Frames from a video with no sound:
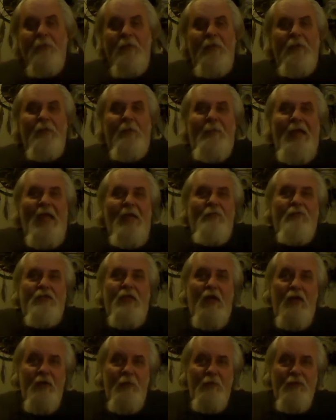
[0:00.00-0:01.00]
the man was
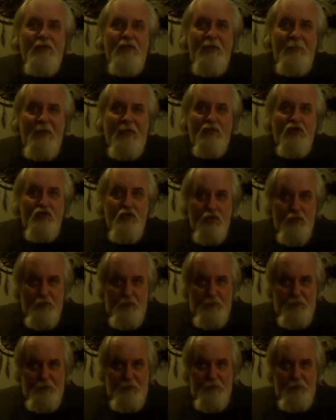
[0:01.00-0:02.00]
100% about
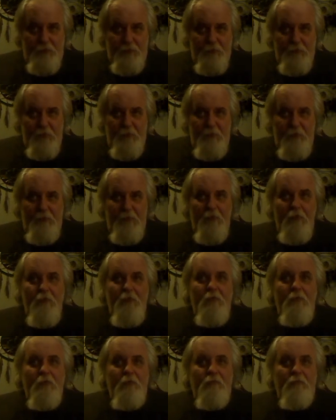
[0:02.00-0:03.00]
truth.
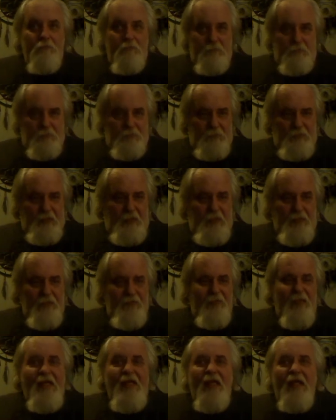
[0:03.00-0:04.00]
Yeah.
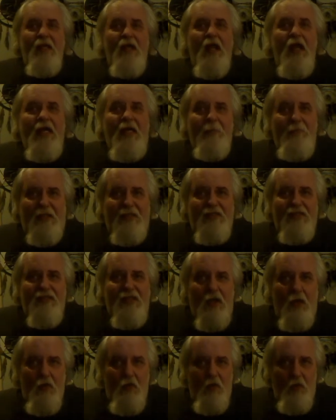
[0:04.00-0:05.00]
They didn't like it, but it
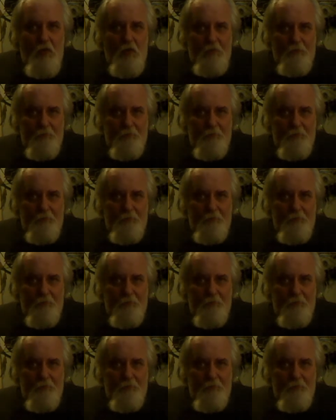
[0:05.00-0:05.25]
sold.